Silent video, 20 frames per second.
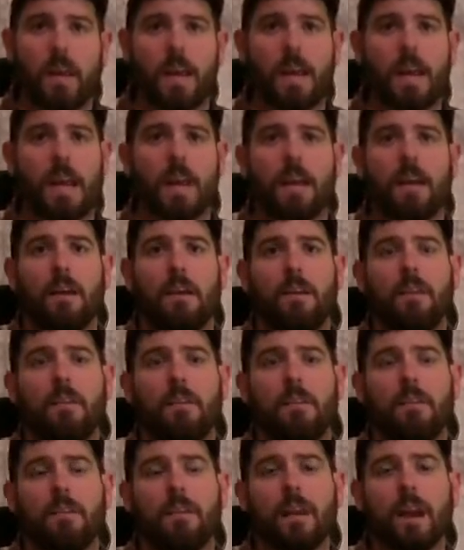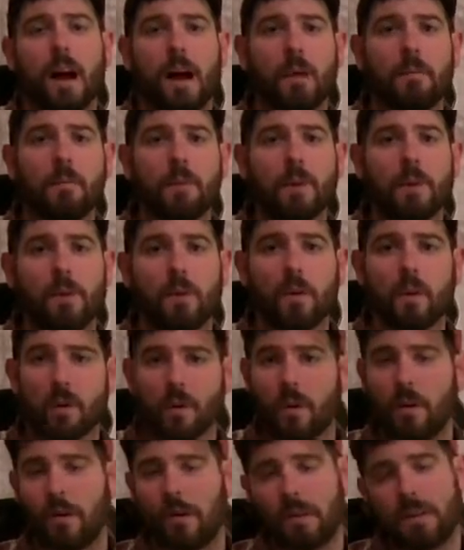and the IBO
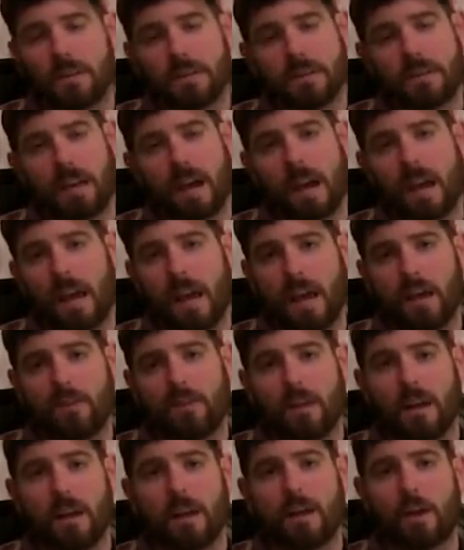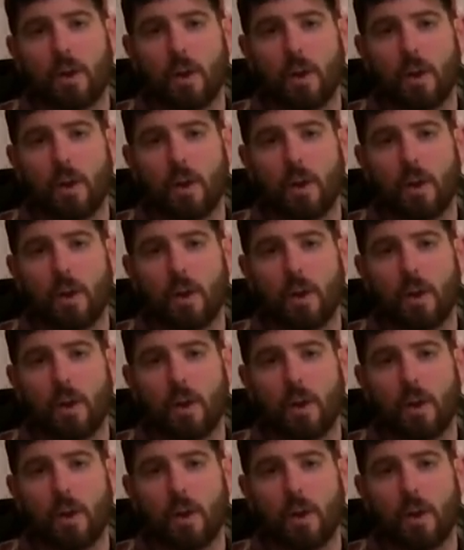currently does not have a